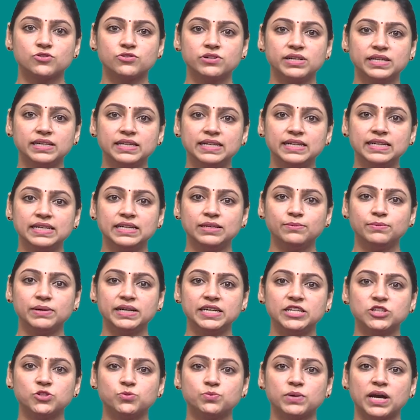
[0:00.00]
3D
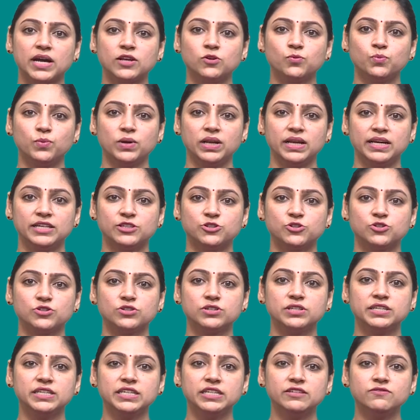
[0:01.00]
image
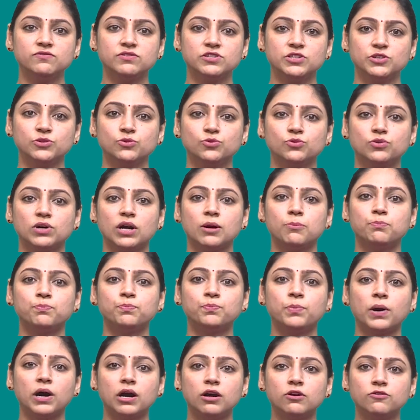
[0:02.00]
manipulation gives you a
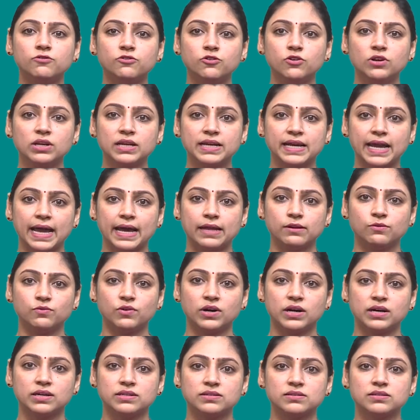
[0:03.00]
powerful
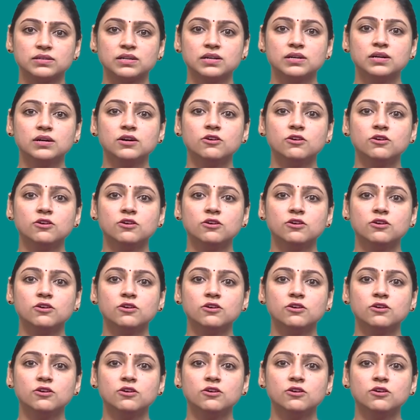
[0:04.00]
canvas